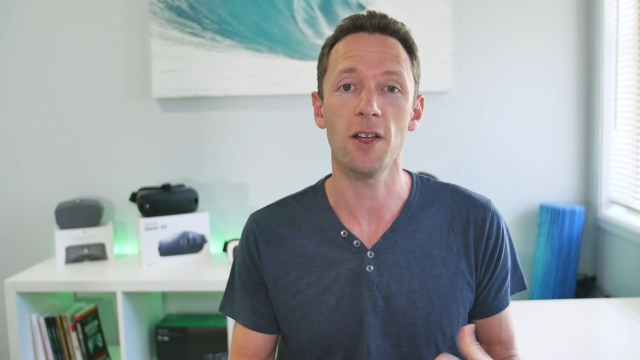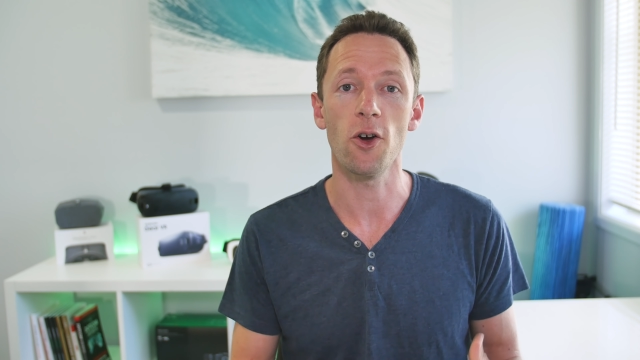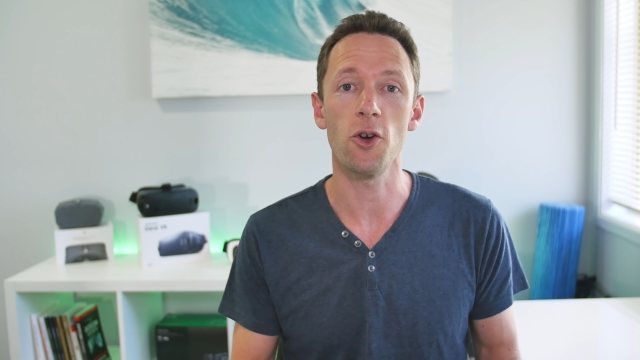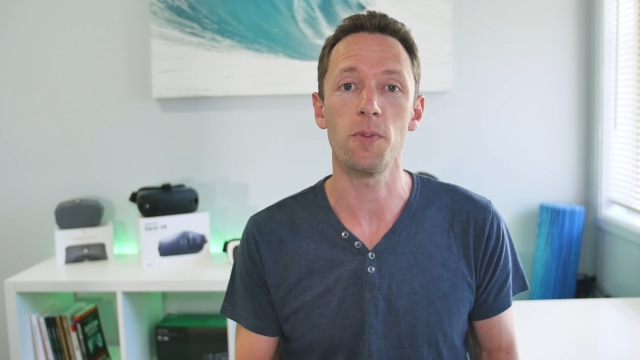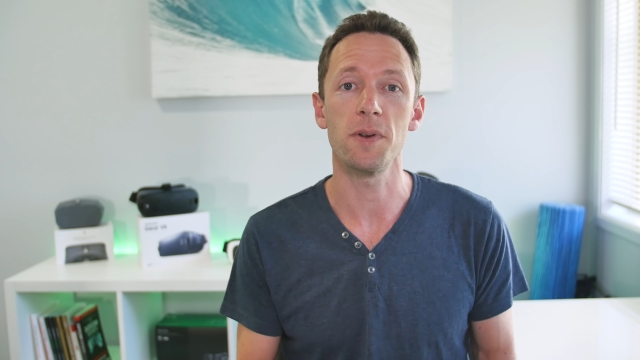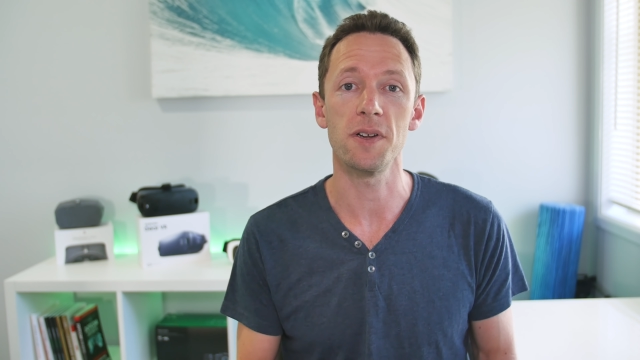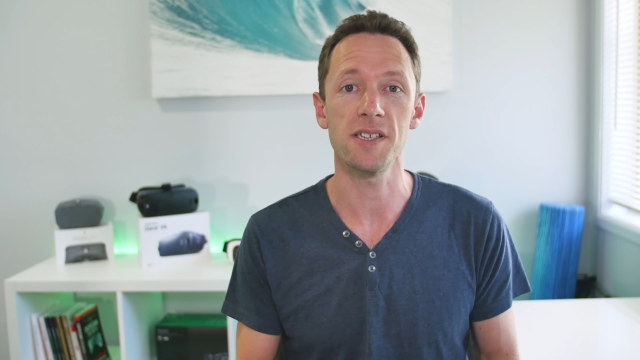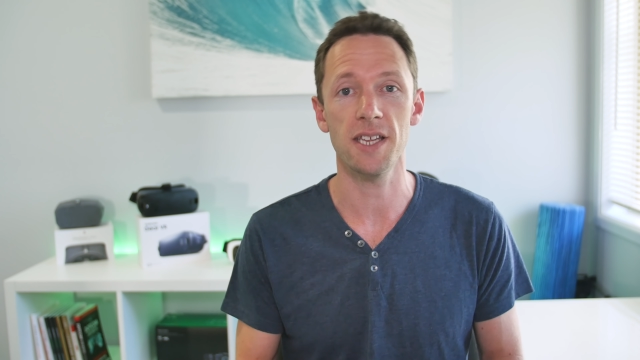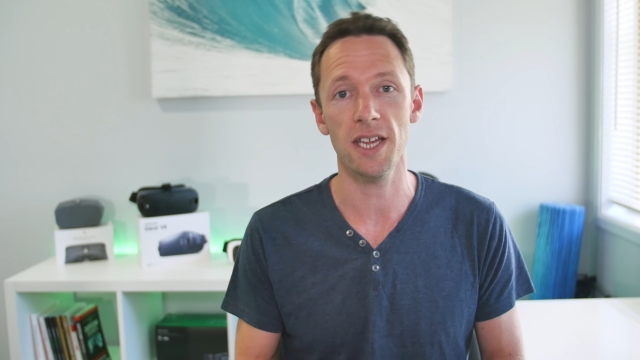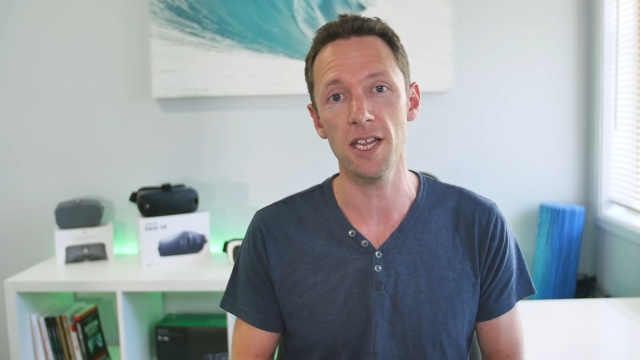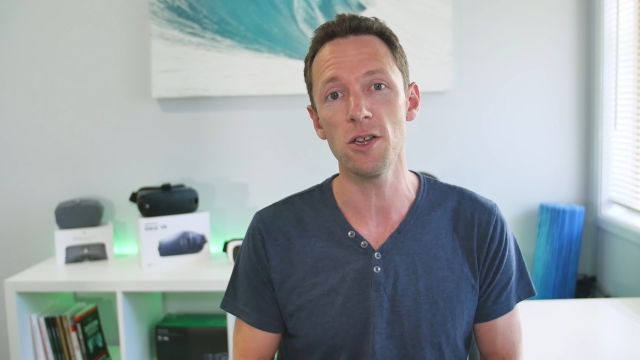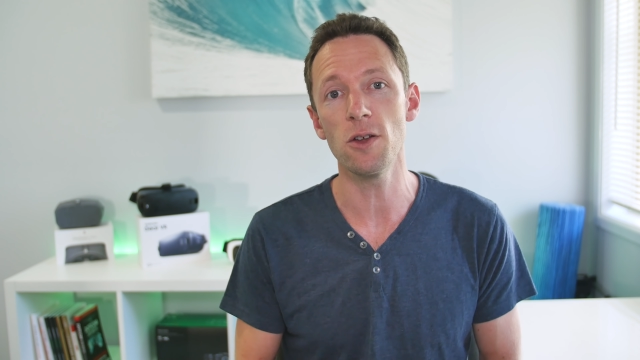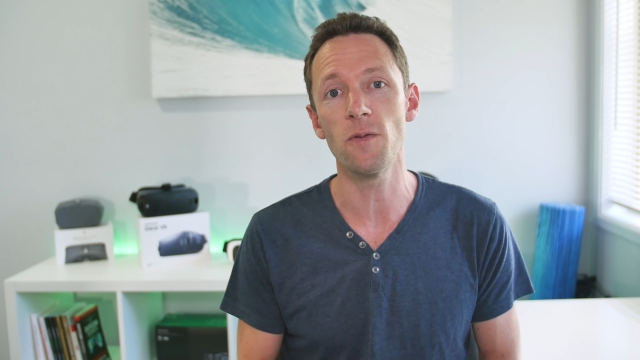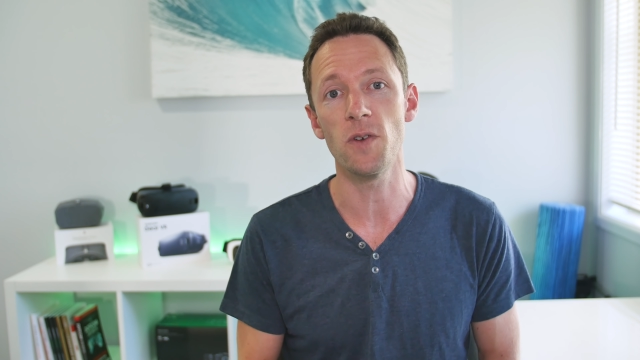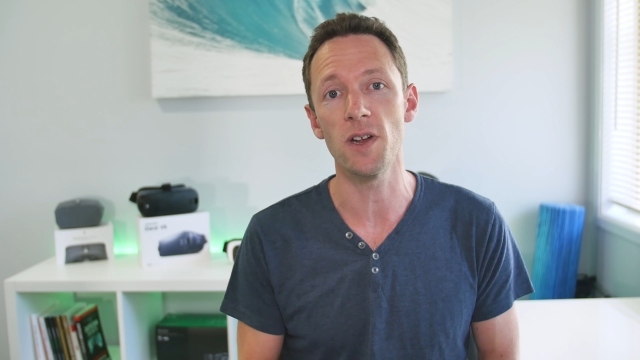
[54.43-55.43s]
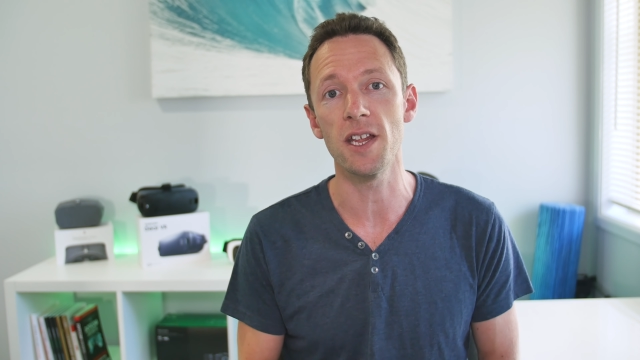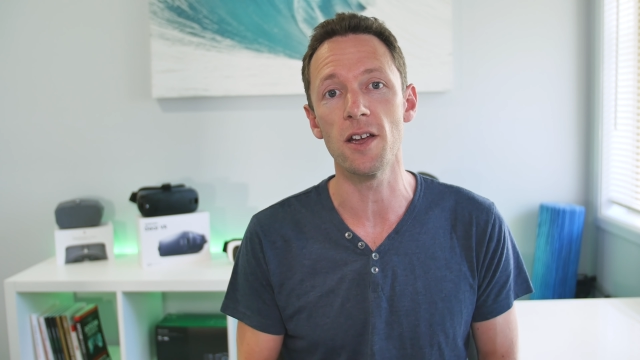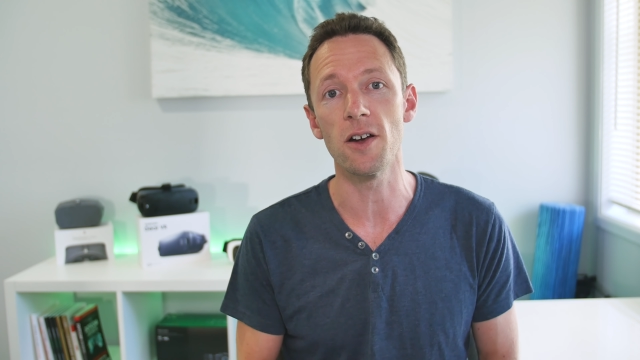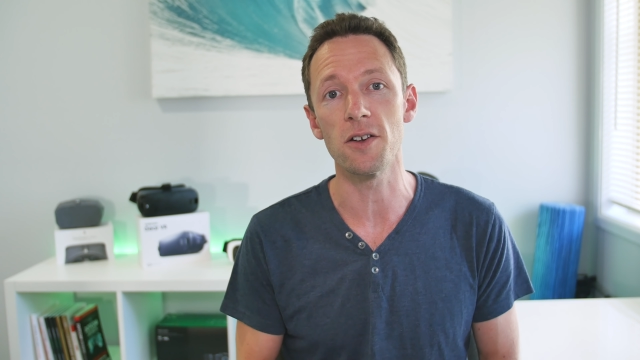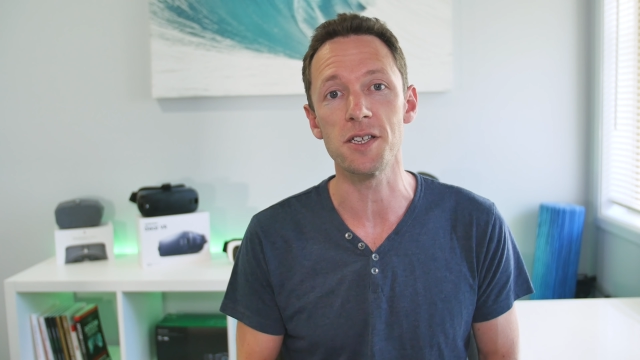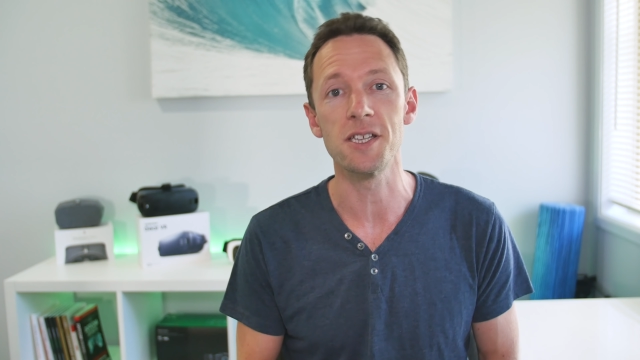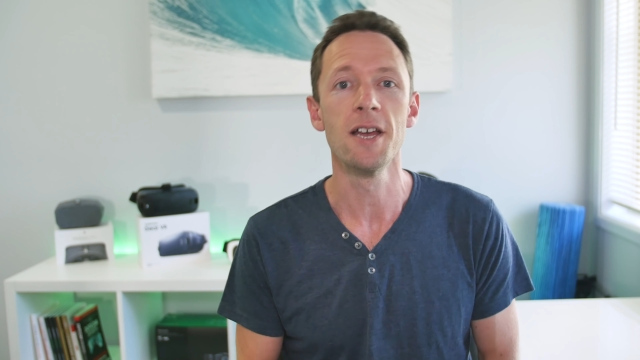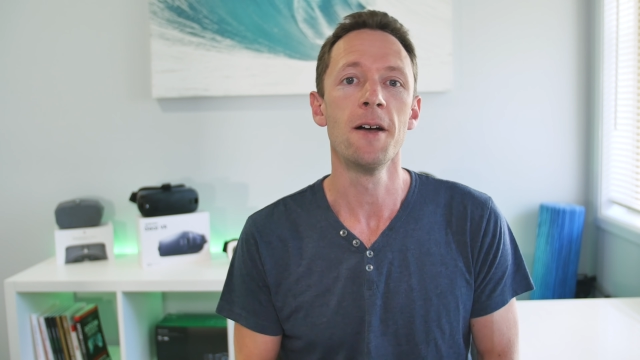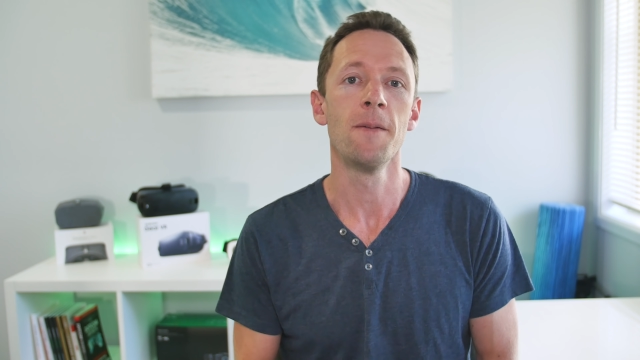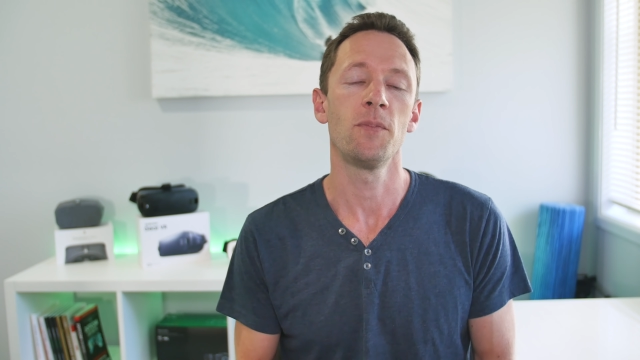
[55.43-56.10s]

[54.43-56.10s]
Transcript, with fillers: openers in your videos,